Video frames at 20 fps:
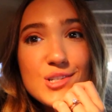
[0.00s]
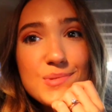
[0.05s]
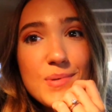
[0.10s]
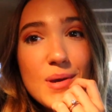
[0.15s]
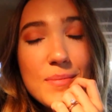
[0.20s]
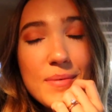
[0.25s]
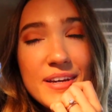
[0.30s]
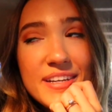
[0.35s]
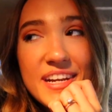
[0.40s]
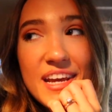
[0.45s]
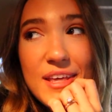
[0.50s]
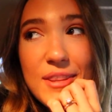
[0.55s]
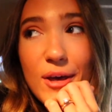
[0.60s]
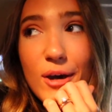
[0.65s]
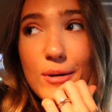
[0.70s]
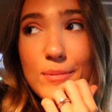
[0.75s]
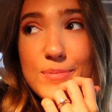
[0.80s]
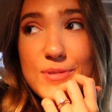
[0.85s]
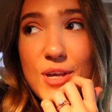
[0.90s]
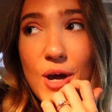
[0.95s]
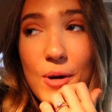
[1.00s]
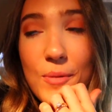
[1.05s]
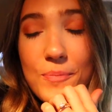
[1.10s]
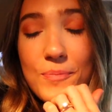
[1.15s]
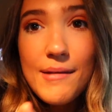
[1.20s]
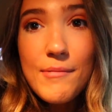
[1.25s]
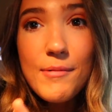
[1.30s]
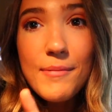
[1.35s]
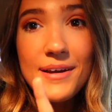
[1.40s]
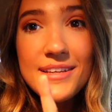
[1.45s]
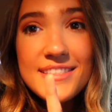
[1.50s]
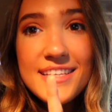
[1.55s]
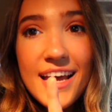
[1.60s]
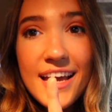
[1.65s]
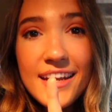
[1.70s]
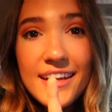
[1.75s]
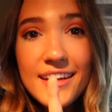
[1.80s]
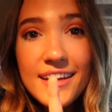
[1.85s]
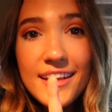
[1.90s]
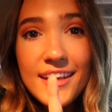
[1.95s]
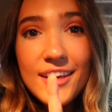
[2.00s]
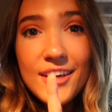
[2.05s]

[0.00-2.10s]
just made my day though. So I'm about to head into